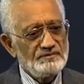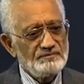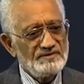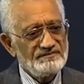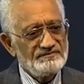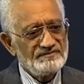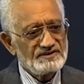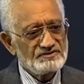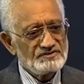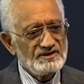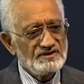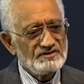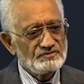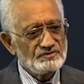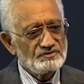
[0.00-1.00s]
Manufacturing
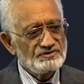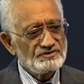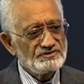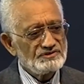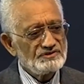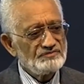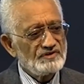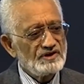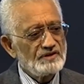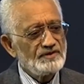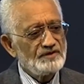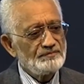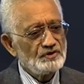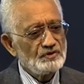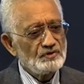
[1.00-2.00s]
Association,
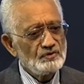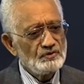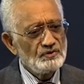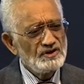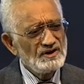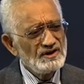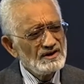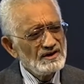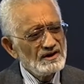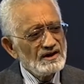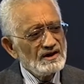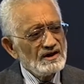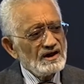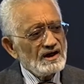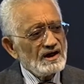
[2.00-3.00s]
Pharma Bureau.
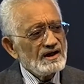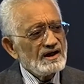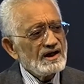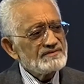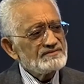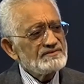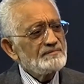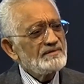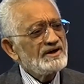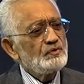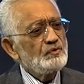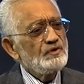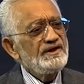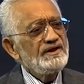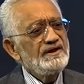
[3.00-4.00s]
I asked them, I
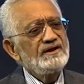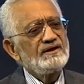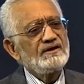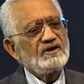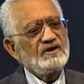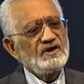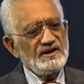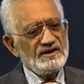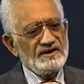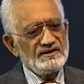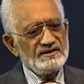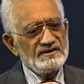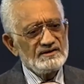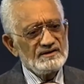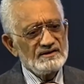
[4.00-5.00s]
don't need a royalty.
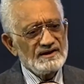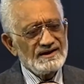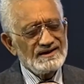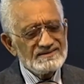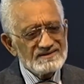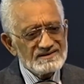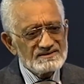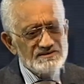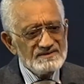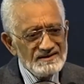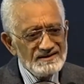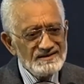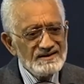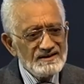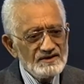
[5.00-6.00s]
I just
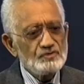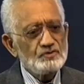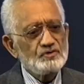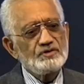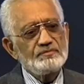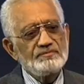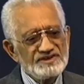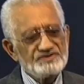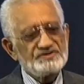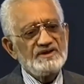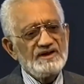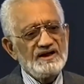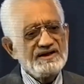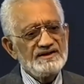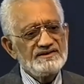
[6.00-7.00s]
need to
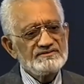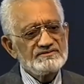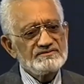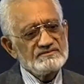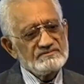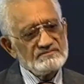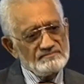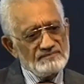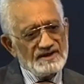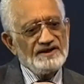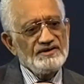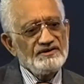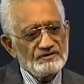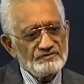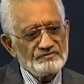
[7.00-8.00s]
commercialize my
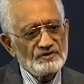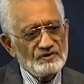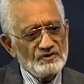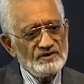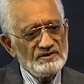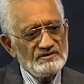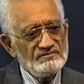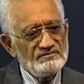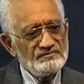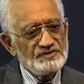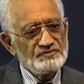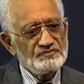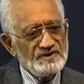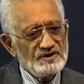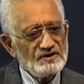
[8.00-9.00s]
interferon, which
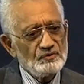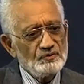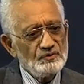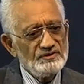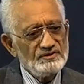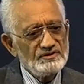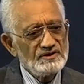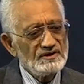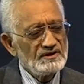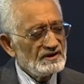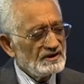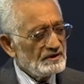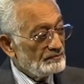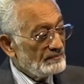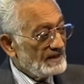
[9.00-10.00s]
we cloned,
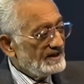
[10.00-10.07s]
my